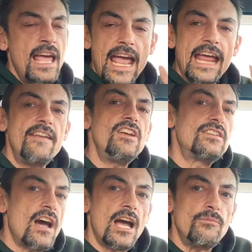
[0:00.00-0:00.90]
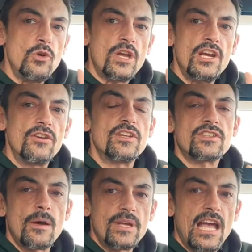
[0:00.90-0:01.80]
any time you hear
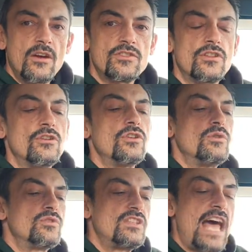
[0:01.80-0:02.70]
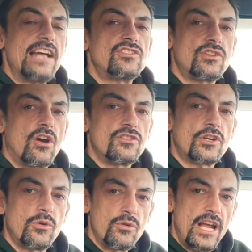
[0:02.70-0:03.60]
this coming out into the news, that starts
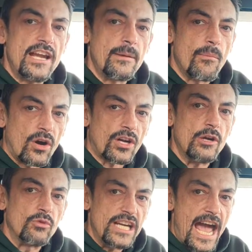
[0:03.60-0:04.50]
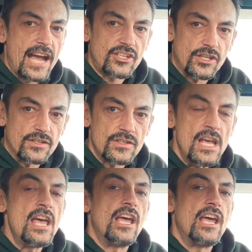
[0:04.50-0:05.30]
creating market reactions.